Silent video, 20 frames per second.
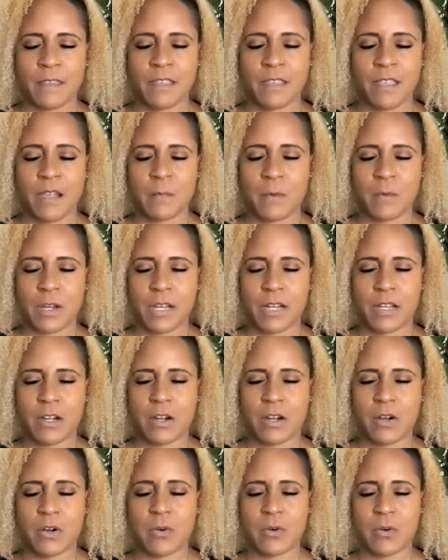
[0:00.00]
And we're going to
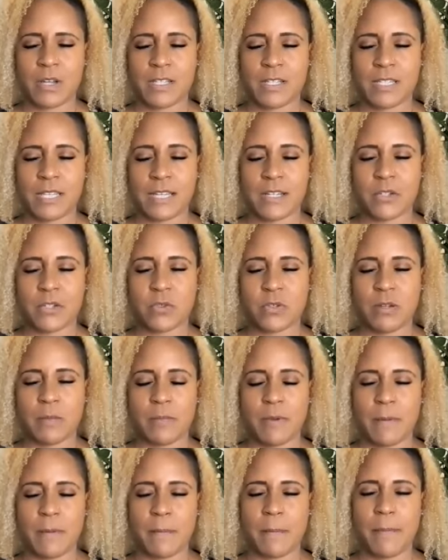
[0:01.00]
go and take a
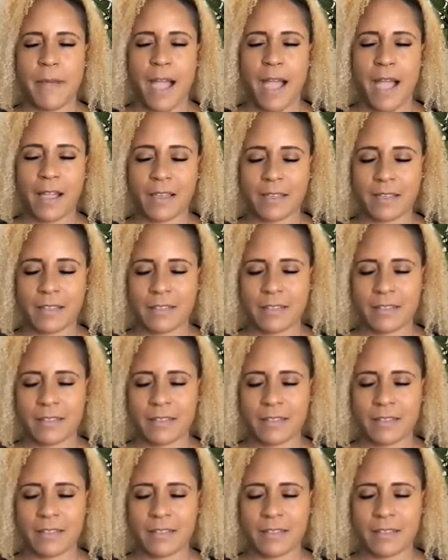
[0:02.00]
trip back,